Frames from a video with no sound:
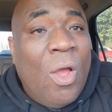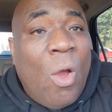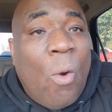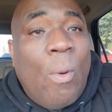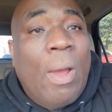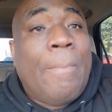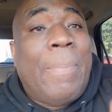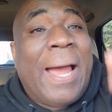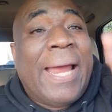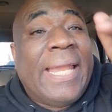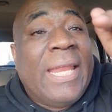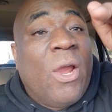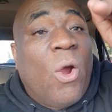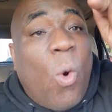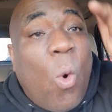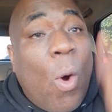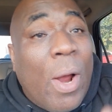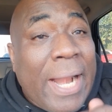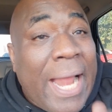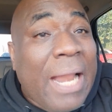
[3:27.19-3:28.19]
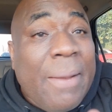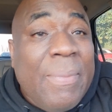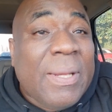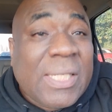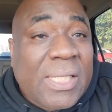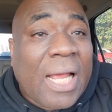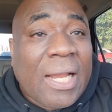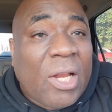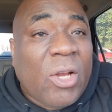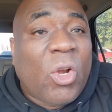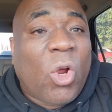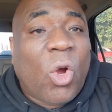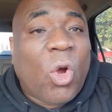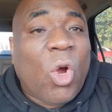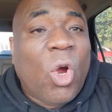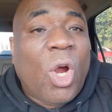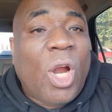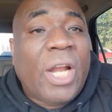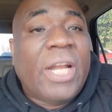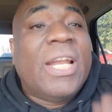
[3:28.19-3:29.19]
whereby their own admission, you know,
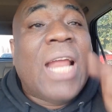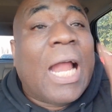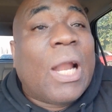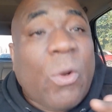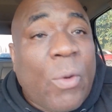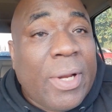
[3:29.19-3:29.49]
not